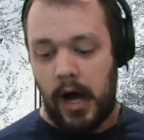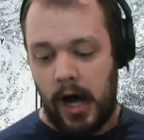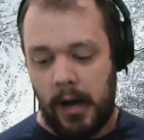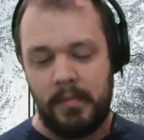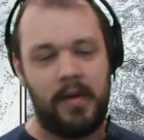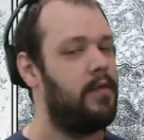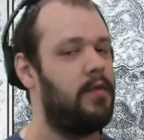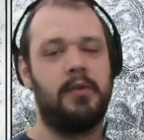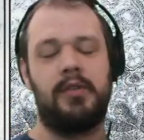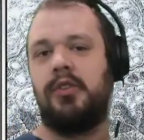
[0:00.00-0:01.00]

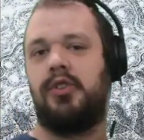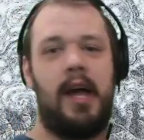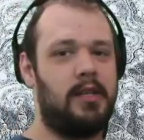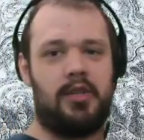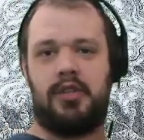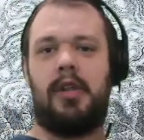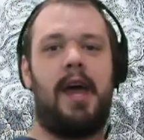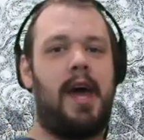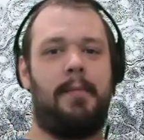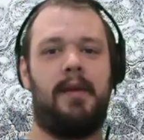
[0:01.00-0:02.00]
50% chance that this will
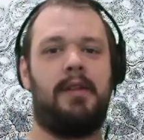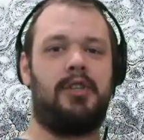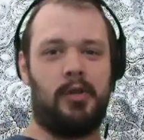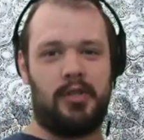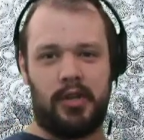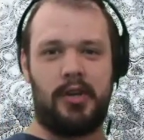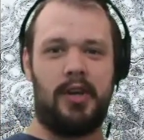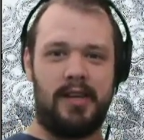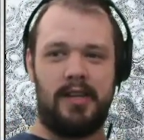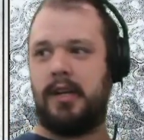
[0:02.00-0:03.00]
happen, so it's a
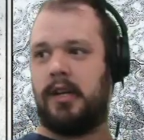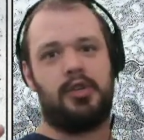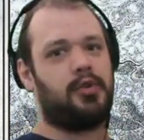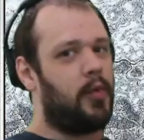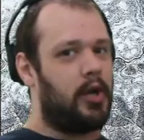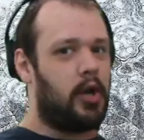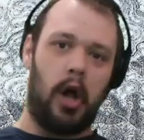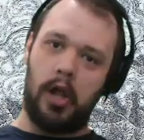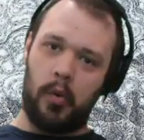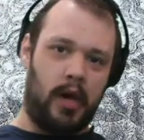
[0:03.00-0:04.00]
good idea to just read
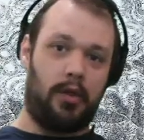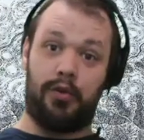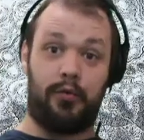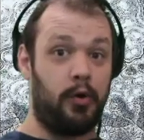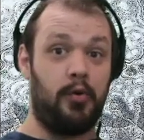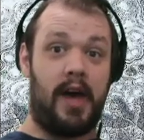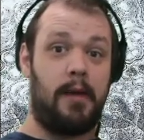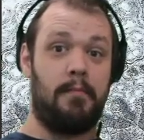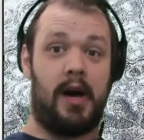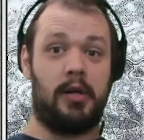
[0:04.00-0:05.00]
all the way through
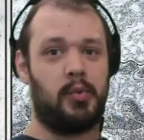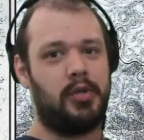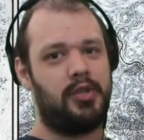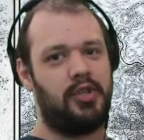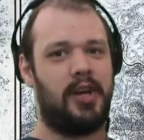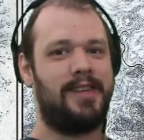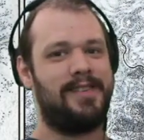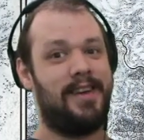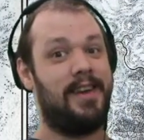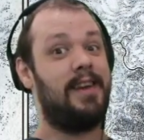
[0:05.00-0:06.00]
that module
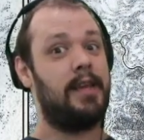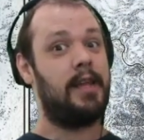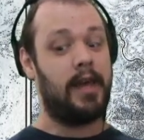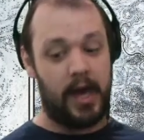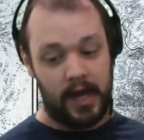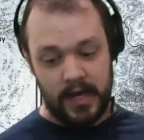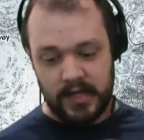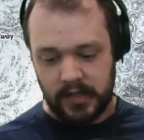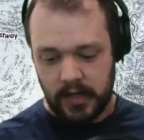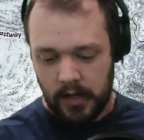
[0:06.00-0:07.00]
just in
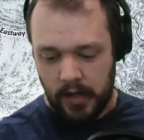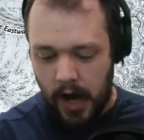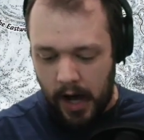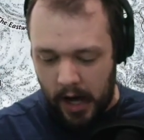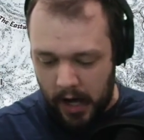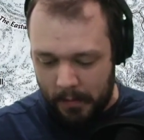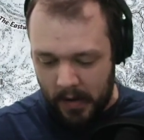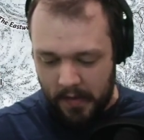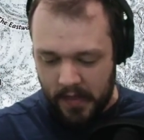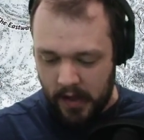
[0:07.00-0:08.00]
case.
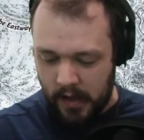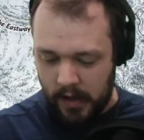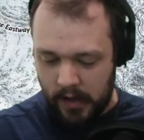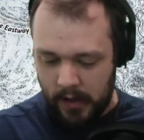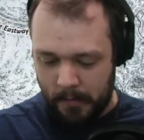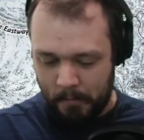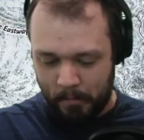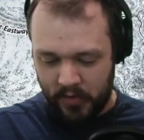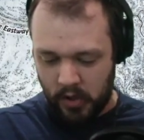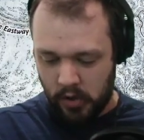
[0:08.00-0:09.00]
And then,
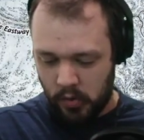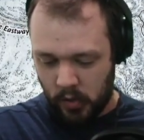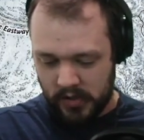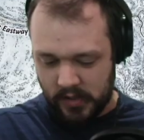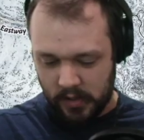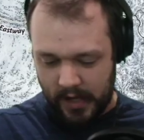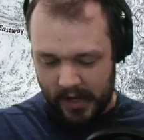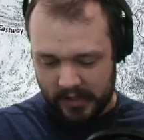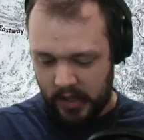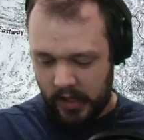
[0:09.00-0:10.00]
what's the
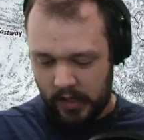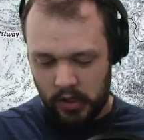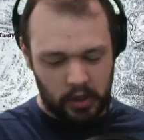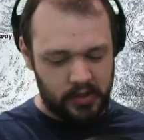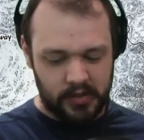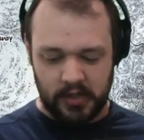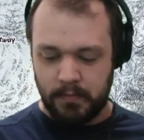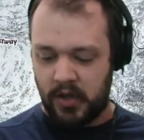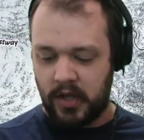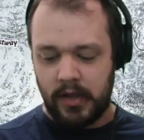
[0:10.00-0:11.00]
last thing? There's a
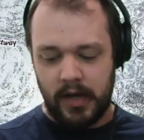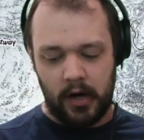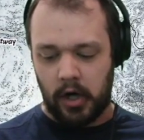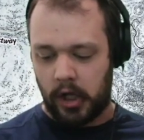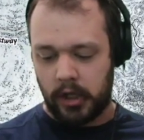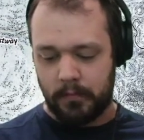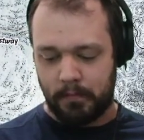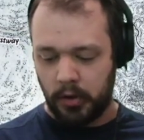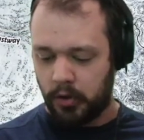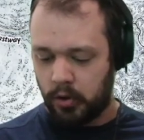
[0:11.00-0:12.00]
smithy there called
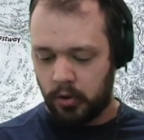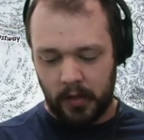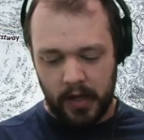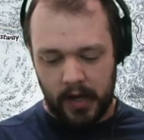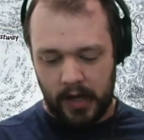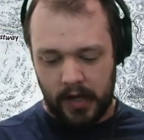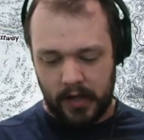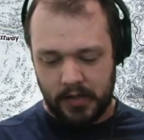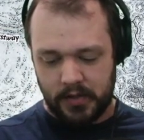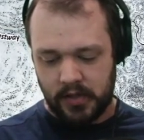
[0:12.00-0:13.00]
Blue
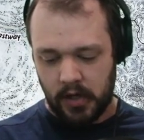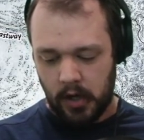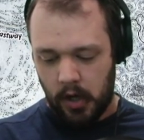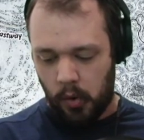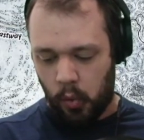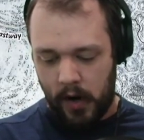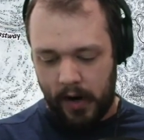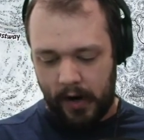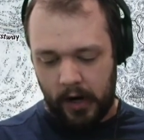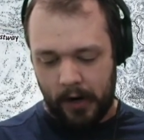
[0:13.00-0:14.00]
Blades,
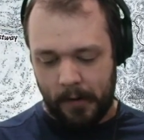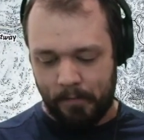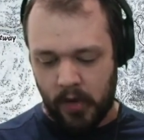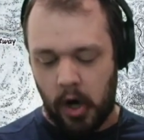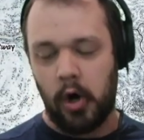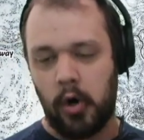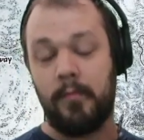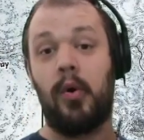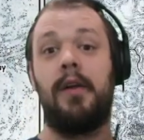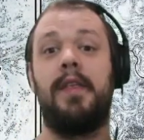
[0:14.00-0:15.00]
where
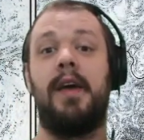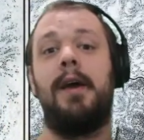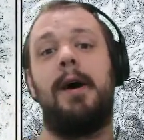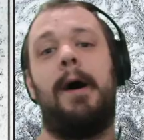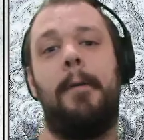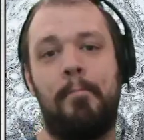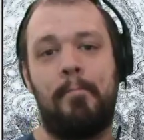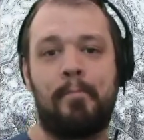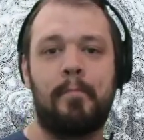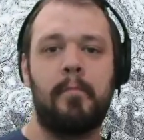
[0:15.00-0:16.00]

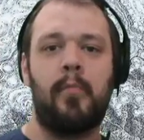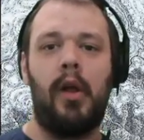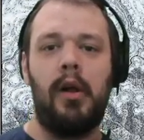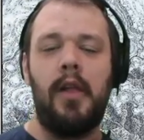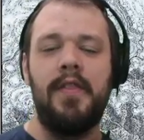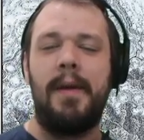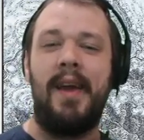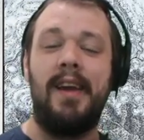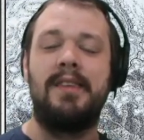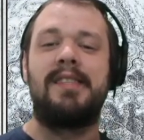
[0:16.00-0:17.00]
they
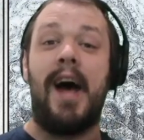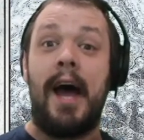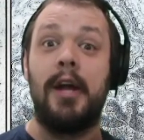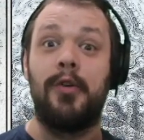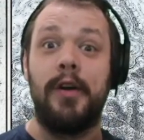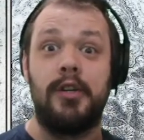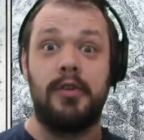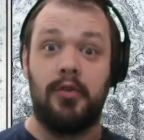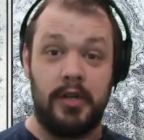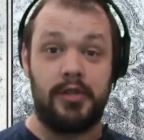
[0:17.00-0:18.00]
make
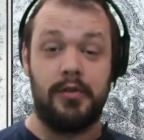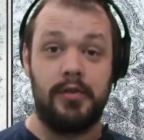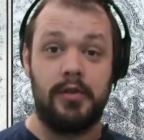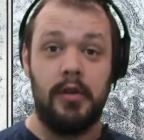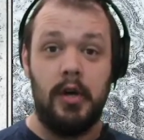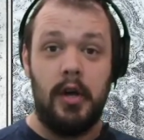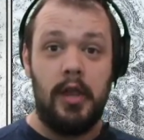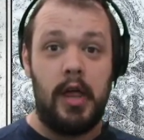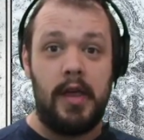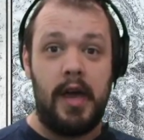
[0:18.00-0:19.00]
crystals.
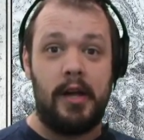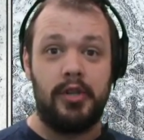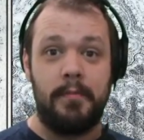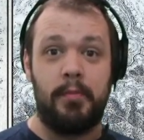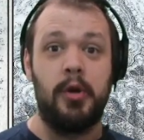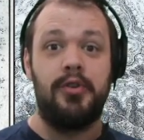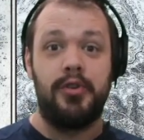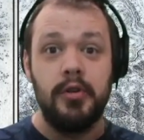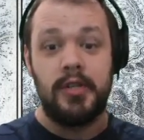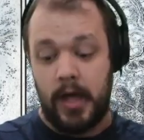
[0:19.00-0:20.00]
They actually
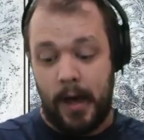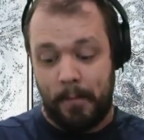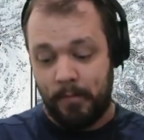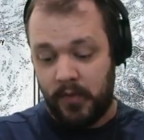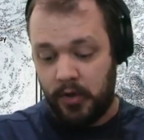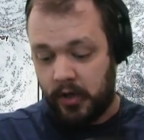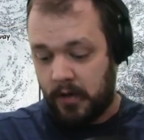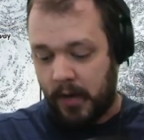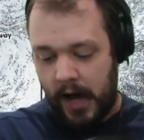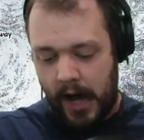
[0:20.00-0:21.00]
produce them. You
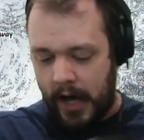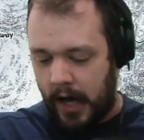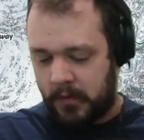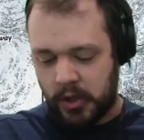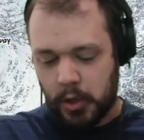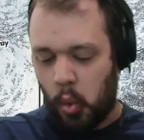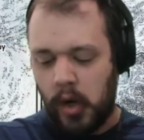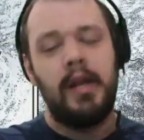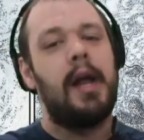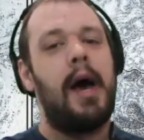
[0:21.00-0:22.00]
can buy up to
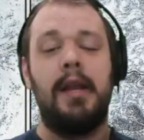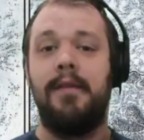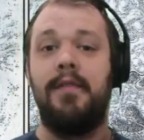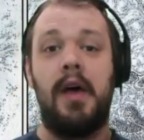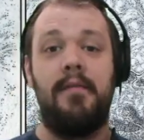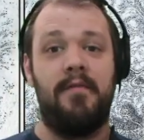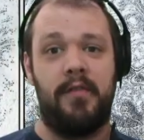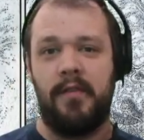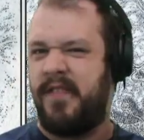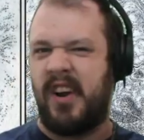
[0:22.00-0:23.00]
29 of them
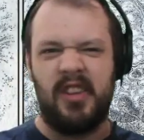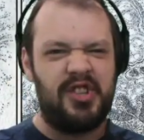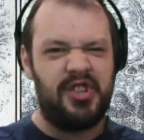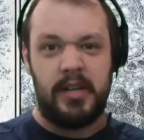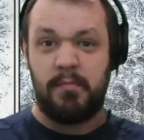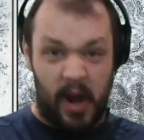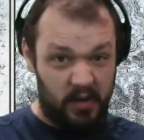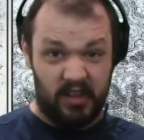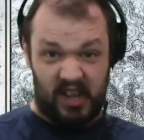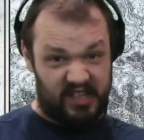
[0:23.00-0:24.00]
for fairly cheap,
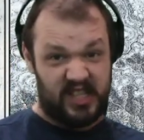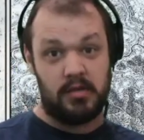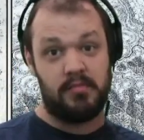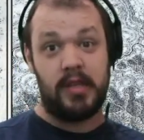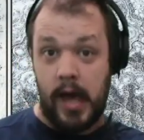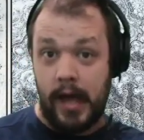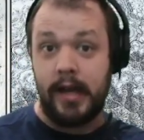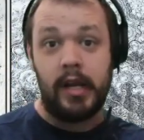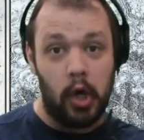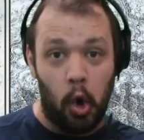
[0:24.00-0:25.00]
probably less than
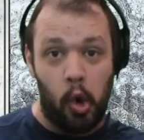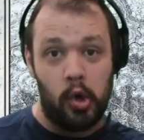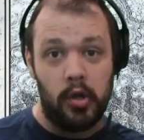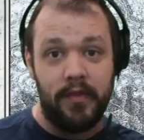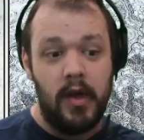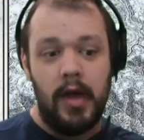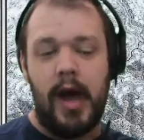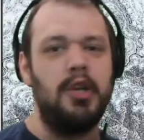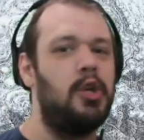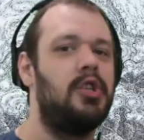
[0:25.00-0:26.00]
10 gold.
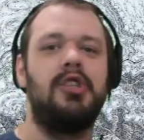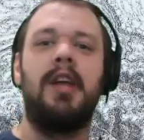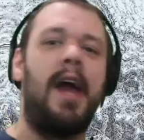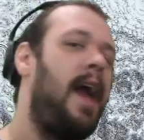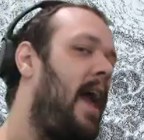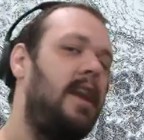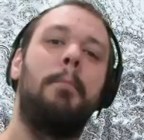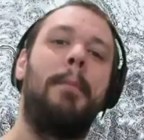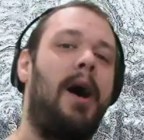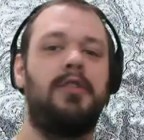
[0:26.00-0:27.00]
And you can just hand
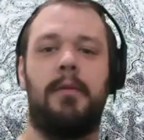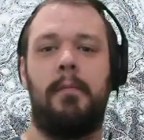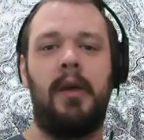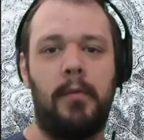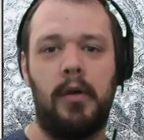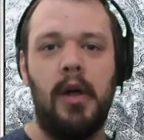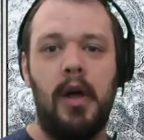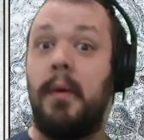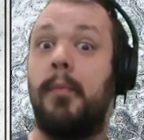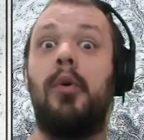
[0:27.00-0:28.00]
them out to people.
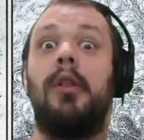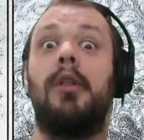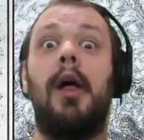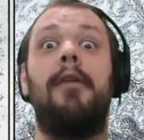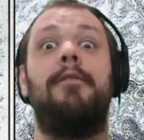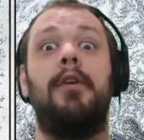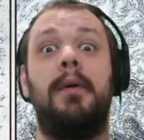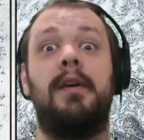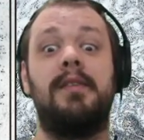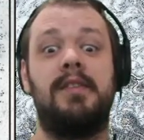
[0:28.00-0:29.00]
People will love you
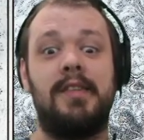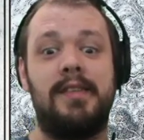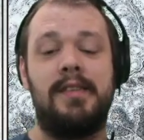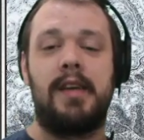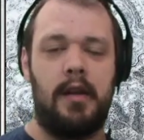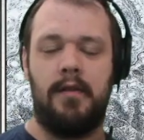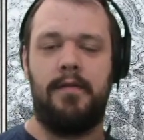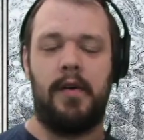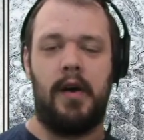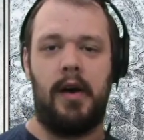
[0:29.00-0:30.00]
because this is kind
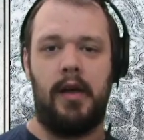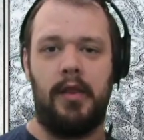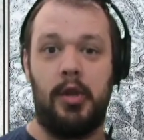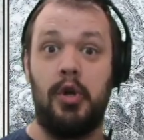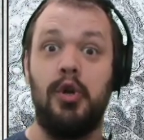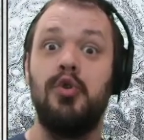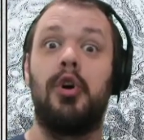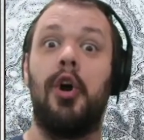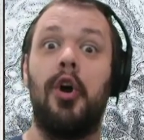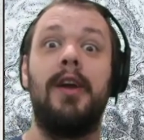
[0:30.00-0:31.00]
of the new
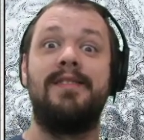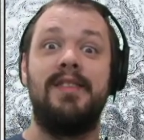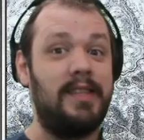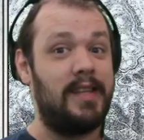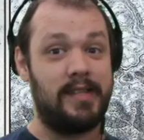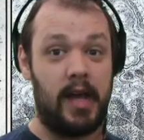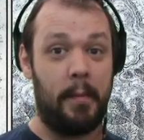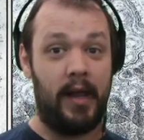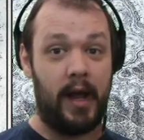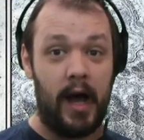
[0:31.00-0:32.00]
currency that's
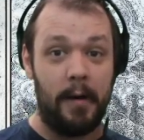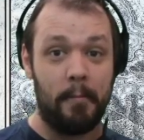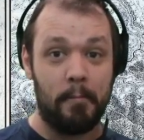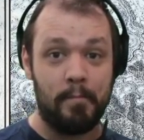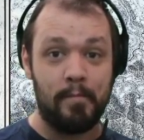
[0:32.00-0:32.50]
coming up